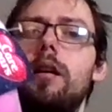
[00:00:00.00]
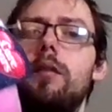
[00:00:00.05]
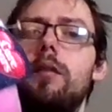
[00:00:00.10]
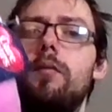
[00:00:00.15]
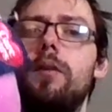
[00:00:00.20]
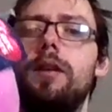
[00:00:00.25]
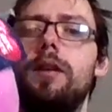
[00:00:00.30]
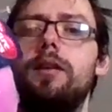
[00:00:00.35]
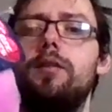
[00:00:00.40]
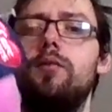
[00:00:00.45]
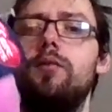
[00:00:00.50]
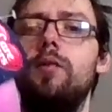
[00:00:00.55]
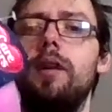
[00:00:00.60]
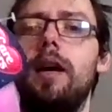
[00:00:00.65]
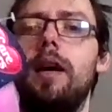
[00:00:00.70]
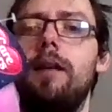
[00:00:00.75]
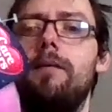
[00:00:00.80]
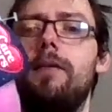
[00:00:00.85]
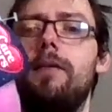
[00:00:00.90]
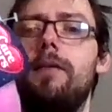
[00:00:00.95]
which we
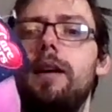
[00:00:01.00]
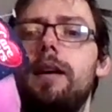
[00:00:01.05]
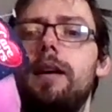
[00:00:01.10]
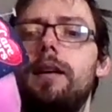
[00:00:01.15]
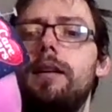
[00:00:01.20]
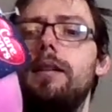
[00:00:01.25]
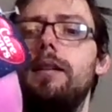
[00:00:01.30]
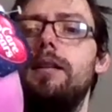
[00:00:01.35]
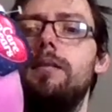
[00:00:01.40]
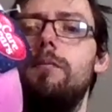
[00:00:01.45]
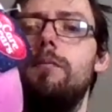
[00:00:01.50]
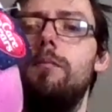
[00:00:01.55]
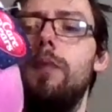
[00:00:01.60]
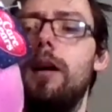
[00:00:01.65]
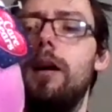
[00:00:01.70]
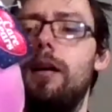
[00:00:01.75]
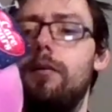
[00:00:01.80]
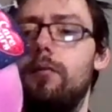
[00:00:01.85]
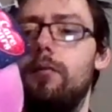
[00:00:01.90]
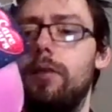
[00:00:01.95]
have these,
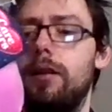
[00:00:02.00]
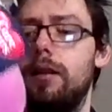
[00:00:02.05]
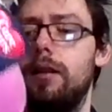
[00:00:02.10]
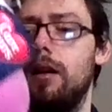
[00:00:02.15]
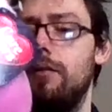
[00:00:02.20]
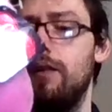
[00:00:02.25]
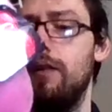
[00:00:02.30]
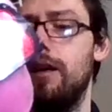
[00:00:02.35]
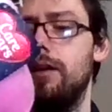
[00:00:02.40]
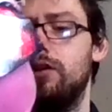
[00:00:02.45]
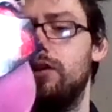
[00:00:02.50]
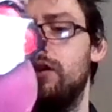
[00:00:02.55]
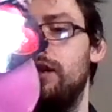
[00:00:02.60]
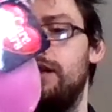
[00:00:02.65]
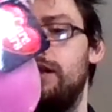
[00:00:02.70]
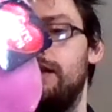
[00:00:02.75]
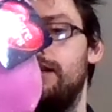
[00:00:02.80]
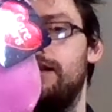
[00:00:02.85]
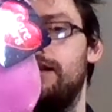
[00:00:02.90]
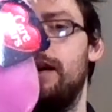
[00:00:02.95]
but we don't
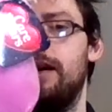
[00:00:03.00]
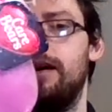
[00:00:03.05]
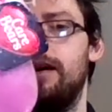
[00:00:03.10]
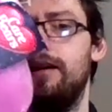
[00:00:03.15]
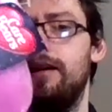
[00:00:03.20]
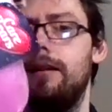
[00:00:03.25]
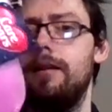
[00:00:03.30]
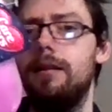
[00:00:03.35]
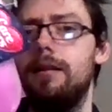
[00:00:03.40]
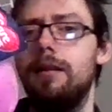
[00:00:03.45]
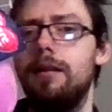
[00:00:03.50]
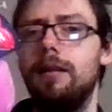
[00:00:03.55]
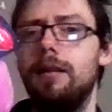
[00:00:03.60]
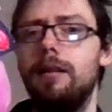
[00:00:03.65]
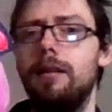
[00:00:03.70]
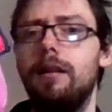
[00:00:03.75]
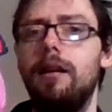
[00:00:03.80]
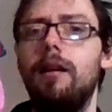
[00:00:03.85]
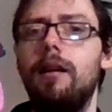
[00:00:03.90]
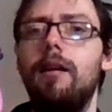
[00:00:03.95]
actually get
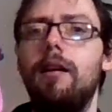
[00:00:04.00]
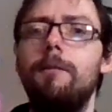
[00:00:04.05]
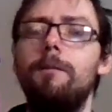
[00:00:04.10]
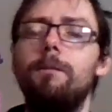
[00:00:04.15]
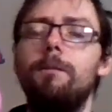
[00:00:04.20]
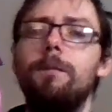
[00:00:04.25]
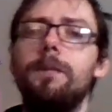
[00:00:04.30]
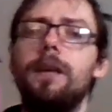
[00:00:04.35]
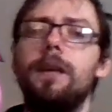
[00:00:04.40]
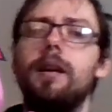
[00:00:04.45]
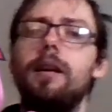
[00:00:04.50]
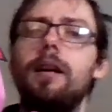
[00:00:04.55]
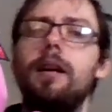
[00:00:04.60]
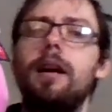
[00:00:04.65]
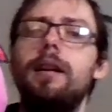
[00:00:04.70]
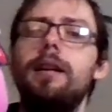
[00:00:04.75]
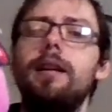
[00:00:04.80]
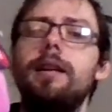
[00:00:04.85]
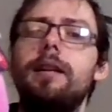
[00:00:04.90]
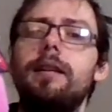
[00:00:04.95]

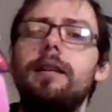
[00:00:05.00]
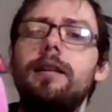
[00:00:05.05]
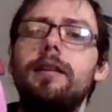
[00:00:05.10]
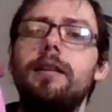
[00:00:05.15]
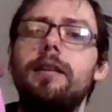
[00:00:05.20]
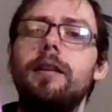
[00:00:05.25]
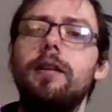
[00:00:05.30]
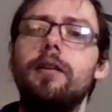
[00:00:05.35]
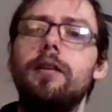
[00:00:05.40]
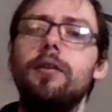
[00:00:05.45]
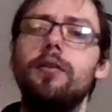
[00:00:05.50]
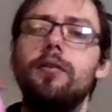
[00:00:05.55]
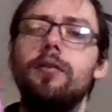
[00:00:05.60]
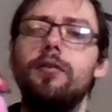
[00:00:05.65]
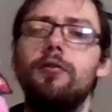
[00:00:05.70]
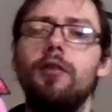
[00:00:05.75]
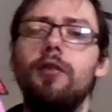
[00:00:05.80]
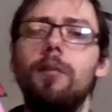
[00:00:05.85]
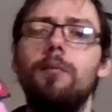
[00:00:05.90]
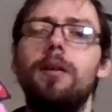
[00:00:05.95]
any
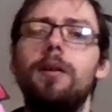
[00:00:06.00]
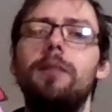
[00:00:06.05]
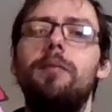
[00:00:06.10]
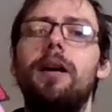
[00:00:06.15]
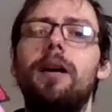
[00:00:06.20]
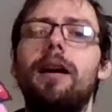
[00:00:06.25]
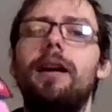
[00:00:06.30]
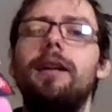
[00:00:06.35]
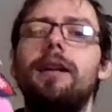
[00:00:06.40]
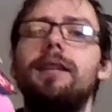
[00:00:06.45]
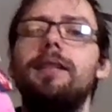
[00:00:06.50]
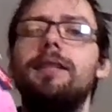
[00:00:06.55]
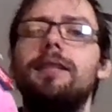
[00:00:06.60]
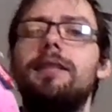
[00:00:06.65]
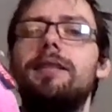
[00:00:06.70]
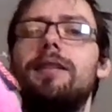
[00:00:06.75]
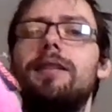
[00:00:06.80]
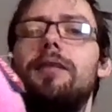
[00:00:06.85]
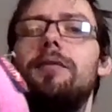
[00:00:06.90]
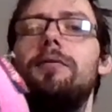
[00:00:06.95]
Grumpy Bear.
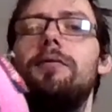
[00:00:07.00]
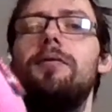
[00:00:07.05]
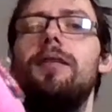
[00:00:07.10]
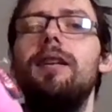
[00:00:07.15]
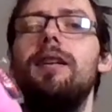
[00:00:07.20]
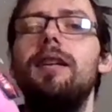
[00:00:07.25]
So